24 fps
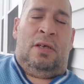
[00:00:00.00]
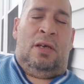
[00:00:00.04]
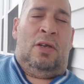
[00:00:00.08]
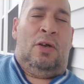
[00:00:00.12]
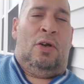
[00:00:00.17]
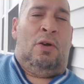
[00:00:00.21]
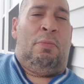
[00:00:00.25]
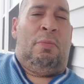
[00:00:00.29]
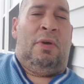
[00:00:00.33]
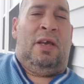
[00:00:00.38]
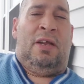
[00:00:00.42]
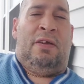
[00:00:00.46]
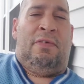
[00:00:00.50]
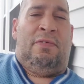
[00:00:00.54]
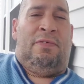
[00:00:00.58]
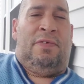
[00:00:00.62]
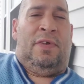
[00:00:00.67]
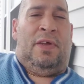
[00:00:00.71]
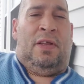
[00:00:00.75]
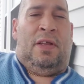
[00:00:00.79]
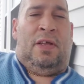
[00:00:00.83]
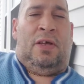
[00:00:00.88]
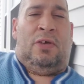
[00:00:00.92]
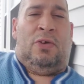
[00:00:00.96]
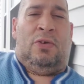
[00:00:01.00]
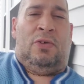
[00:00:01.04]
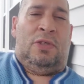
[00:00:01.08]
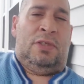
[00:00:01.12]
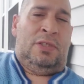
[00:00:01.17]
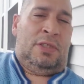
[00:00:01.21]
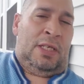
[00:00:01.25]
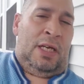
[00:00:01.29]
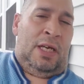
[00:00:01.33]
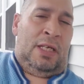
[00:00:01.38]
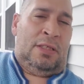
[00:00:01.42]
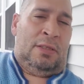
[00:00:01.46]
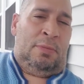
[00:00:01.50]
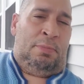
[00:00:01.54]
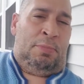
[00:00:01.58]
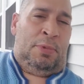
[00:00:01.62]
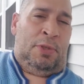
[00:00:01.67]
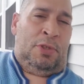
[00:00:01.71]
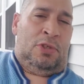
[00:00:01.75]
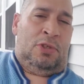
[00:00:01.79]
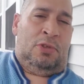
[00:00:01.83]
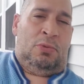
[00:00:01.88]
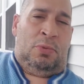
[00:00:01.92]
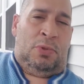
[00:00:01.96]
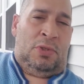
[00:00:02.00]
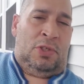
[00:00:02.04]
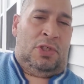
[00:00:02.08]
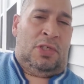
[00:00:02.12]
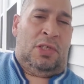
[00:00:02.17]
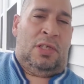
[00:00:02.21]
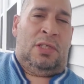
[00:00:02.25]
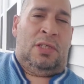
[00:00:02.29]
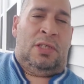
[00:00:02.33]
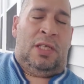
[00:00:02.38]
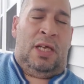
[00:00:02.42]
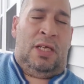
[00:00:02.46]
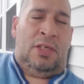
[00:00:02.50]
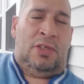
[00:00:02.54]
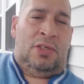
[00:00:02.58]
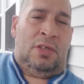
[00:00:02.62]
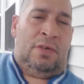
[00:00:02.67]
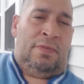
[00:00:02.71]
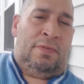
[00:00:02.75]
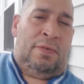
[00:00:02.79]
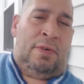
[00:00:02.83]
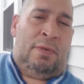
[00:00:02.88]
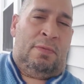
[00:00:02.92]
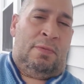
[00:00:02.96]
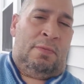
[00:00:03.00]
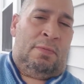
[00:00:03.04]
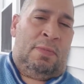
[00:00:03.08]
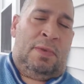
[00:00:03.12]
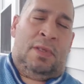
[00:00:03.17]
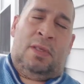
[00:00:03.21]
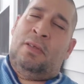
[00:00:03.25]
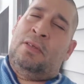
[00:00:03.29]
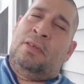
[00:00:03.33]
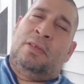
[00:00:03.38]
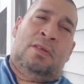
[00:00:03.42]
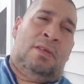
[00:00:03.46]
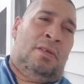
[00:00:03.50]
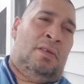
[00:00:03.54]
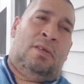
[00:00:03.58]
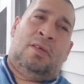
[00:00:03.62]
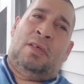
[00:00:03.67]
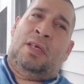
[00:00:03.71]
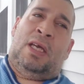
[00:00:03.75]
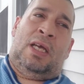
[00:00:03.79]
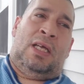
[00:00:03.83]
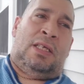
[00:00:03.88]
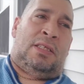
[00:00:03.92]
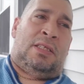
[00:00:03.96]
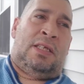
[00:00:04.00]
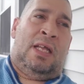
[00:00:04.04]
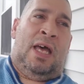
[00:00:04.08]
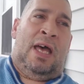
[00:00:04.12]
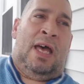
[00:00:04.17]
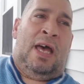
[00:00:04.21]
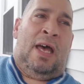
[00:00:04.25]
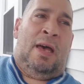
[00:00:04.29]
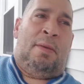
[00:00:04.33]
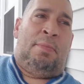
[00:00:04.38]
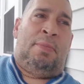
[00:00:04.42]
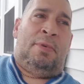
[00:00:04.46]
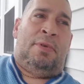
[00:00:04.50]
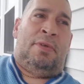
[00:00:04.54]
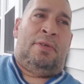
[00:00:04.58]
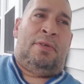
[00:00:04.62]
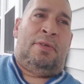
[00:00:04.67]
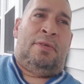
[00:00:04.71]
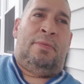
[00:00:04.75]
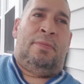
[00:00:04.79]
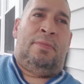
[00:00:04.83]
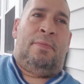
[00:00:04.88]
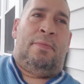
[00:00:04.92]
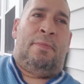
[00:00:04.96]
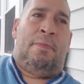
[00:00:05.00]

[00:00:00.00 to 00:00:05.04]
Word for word: You know, made it feel like, oh, these guys are bitches. We're just going to take shit from them. It's not happening.